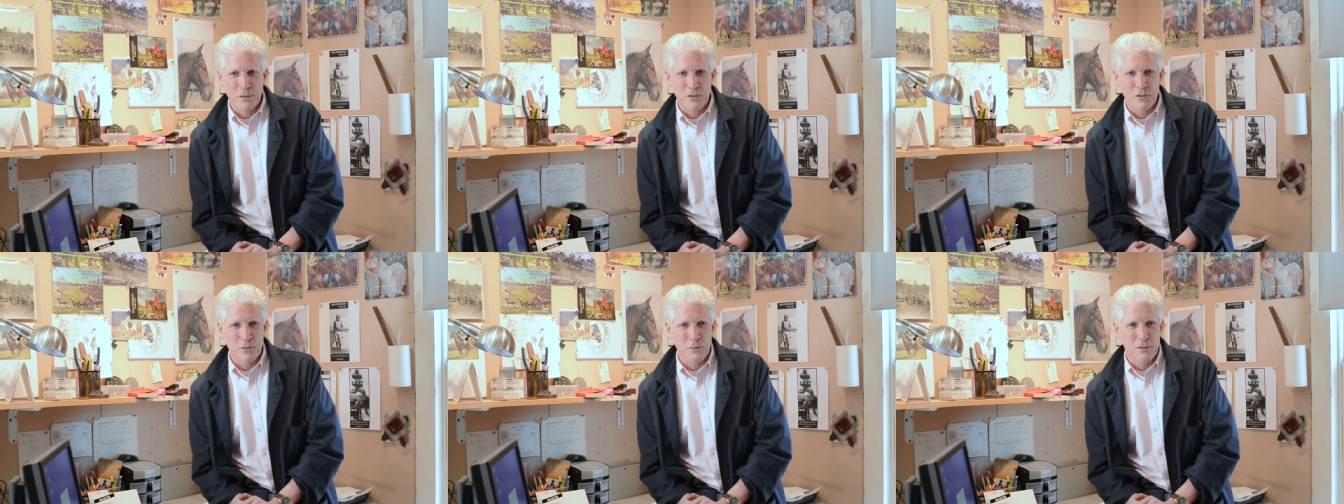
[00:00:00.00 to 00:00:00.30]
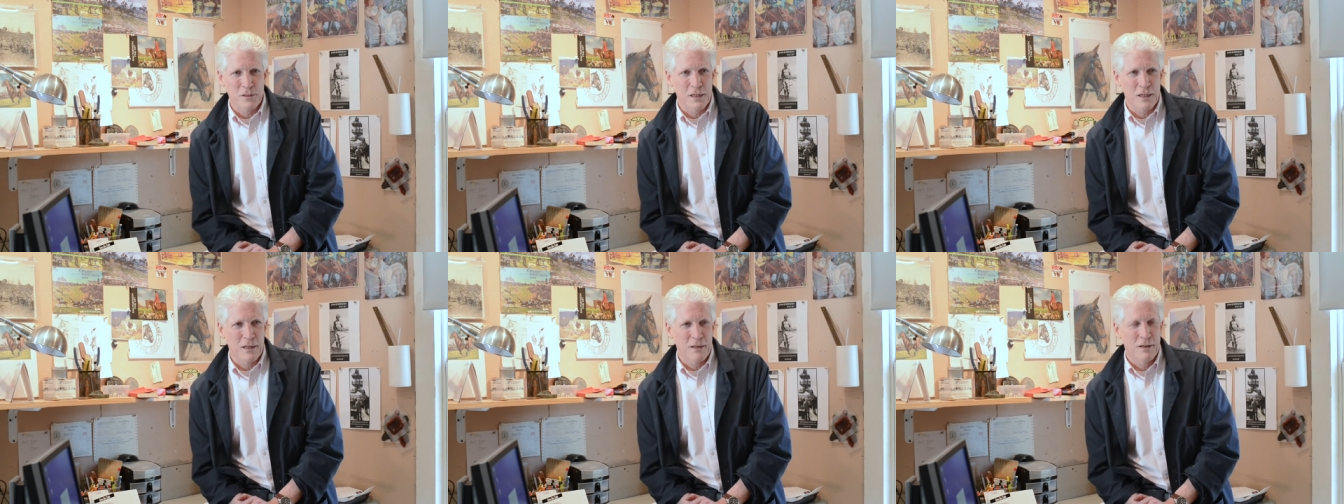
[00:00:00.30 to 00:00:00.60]
It's
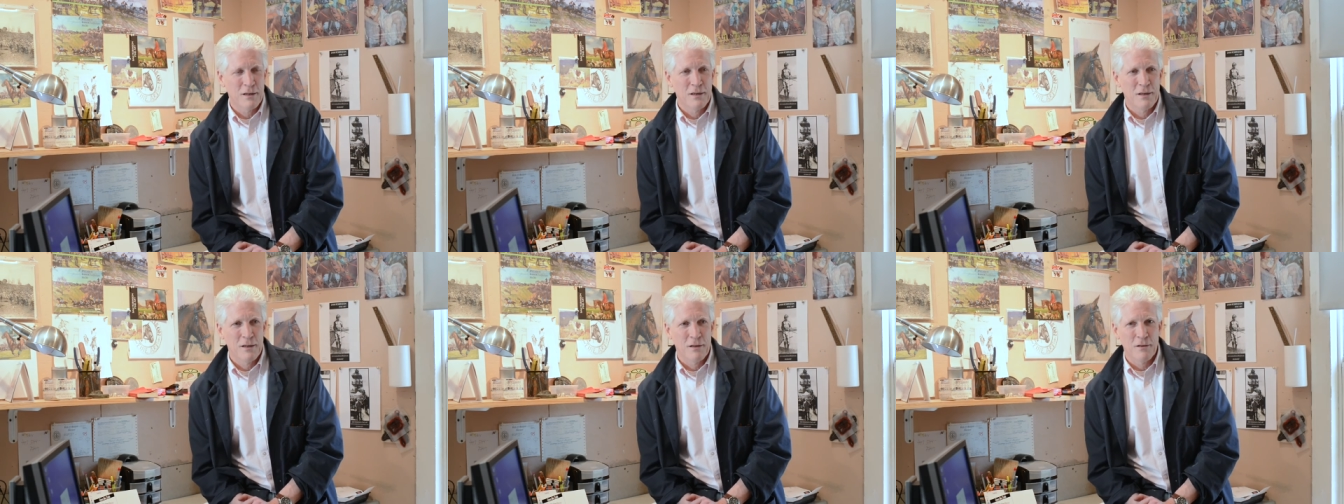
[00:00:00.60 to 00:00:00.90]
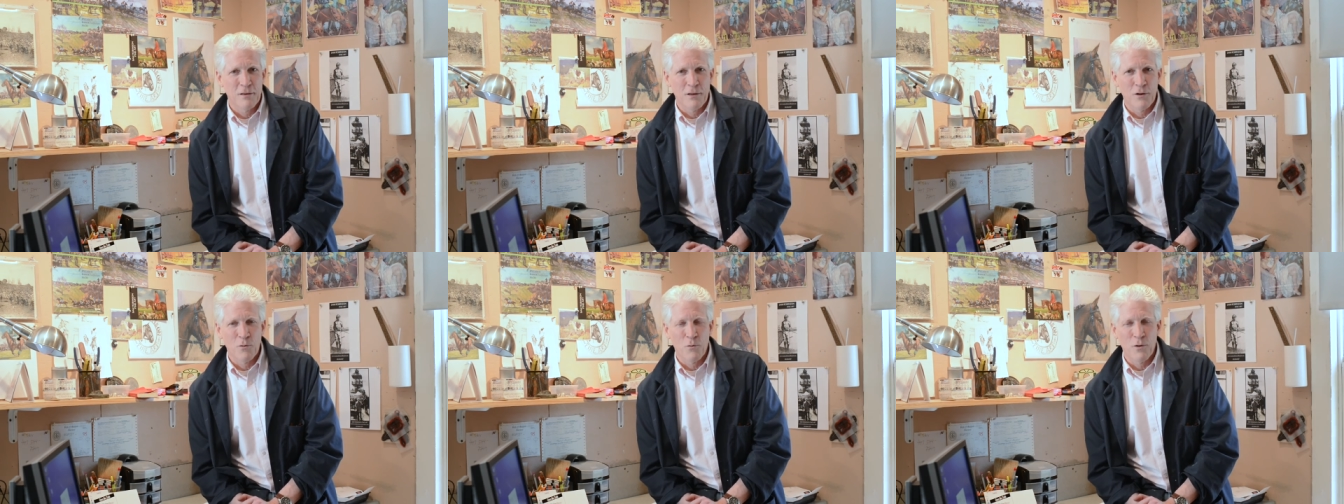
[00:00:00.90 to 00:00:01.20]
almost like
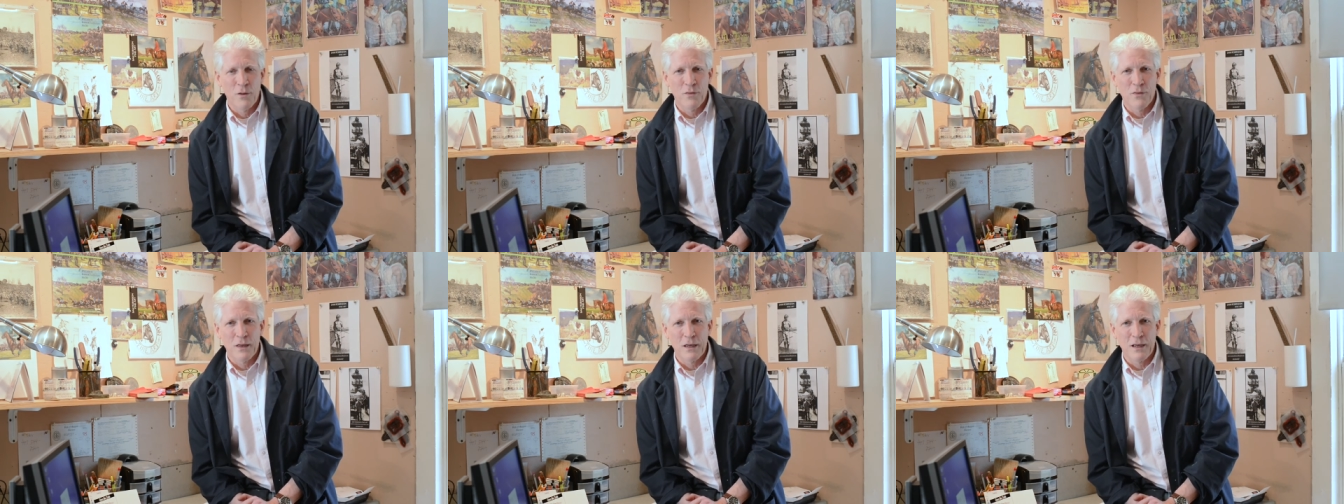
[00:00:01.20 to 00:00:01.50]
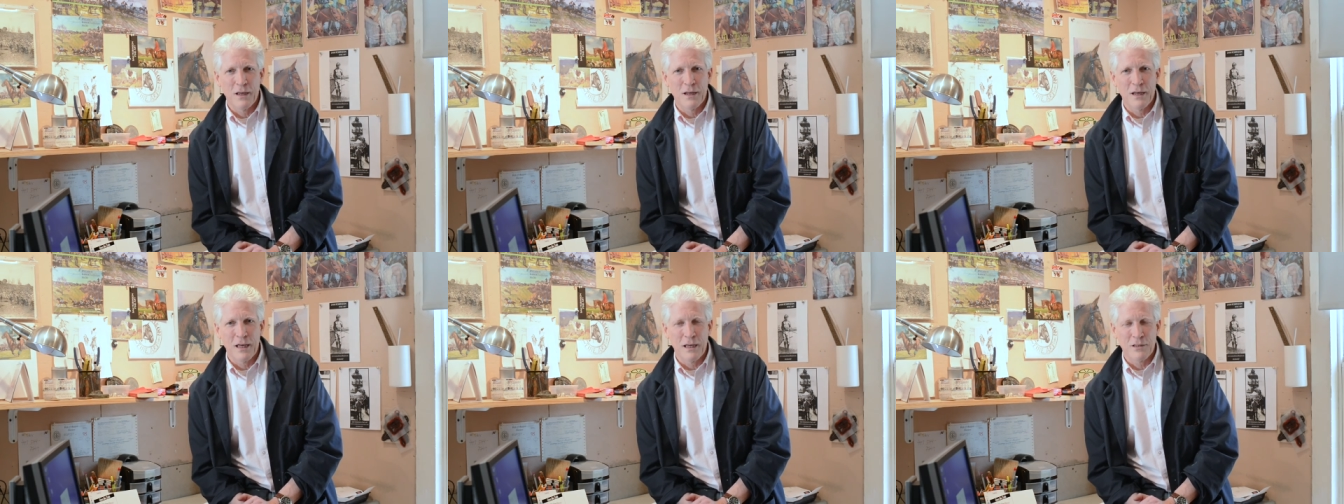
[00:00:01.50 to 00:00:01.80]
you know one thing
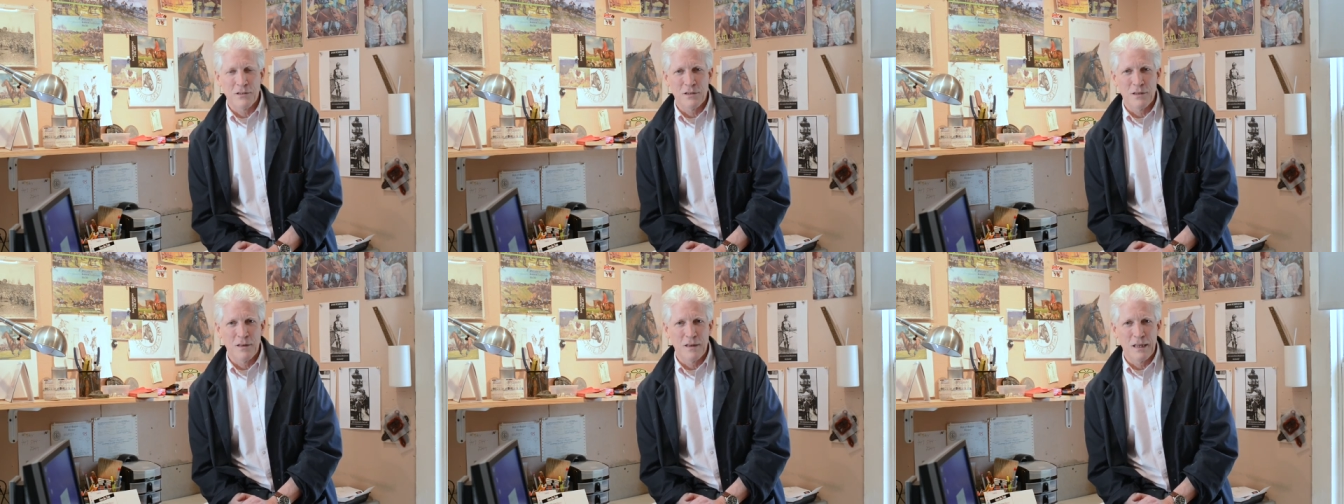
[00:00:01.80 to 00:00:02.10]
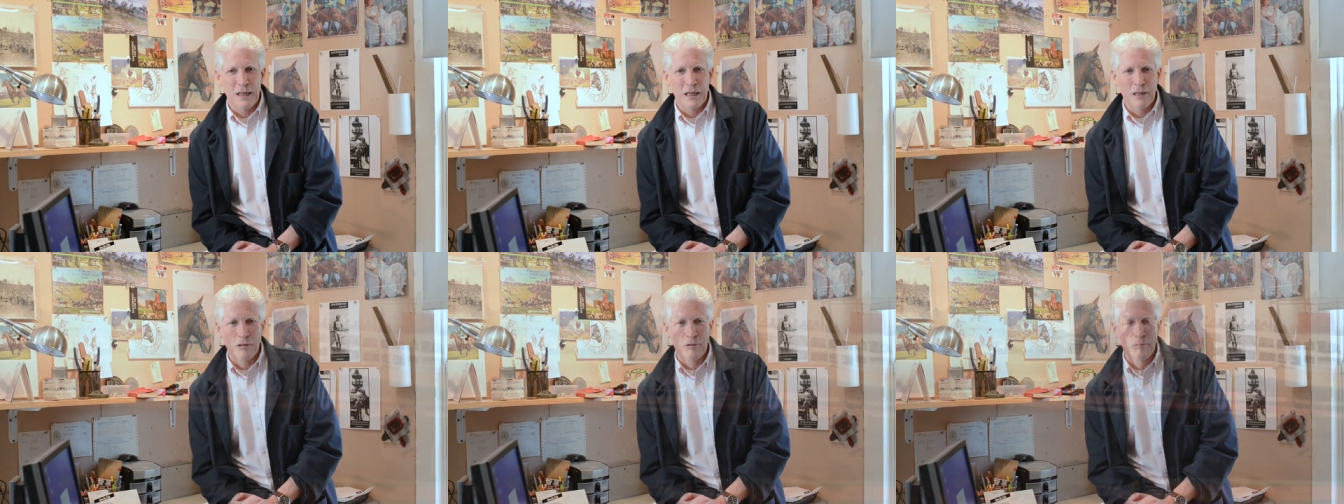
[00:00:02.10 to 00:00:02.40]
connects to
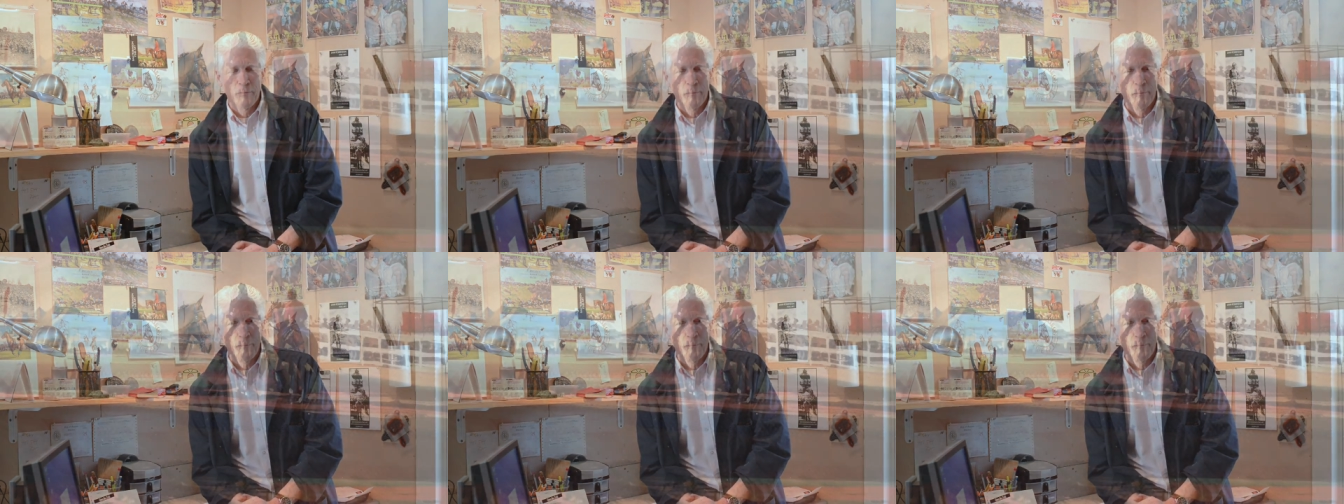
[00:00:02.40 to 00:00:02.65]
the other.